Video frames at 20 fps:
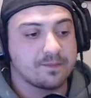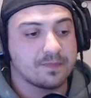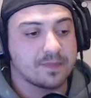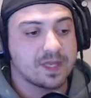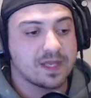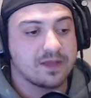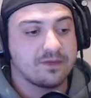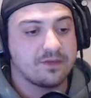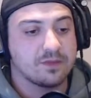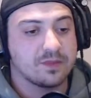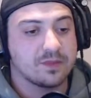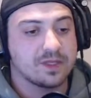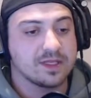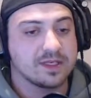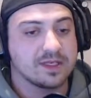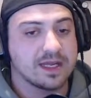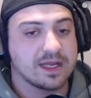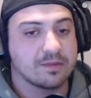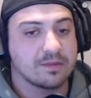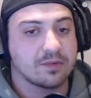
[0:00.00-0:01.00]
even with the
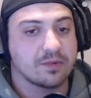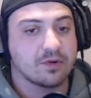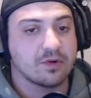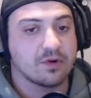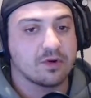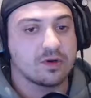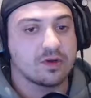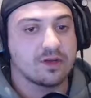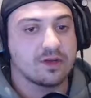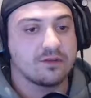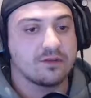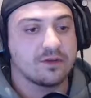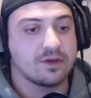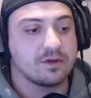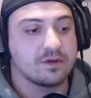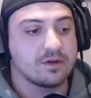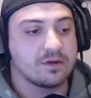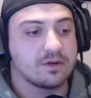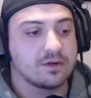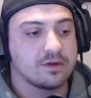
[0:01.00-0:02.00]
damper on, if
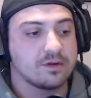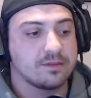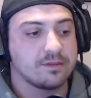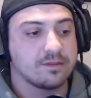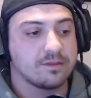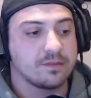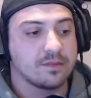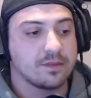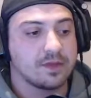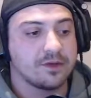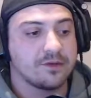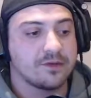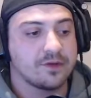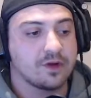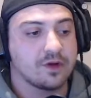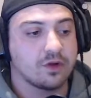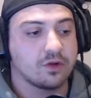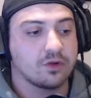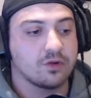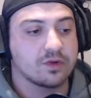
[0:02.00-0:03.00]
you're
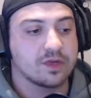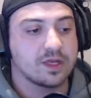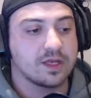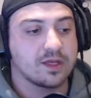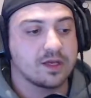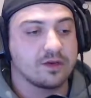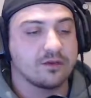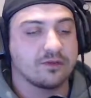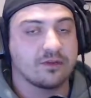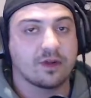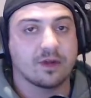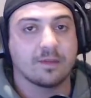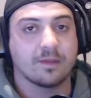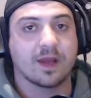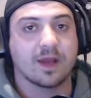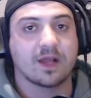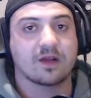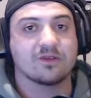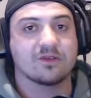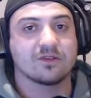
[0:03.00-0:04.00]
not looking, you're flying
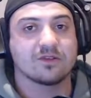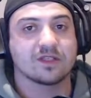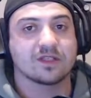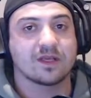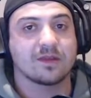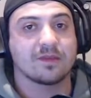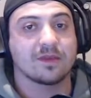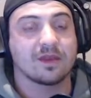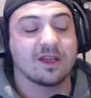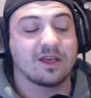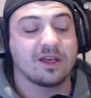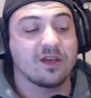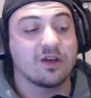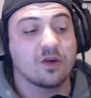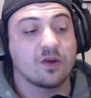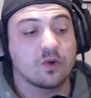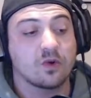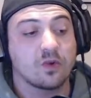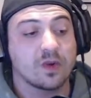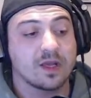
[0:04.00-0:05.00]
backwards or something, and you're
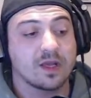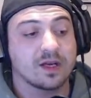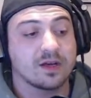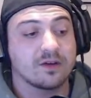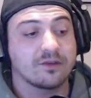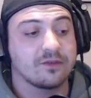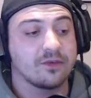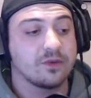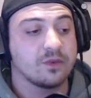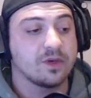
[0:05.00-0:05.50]
going quick enough, you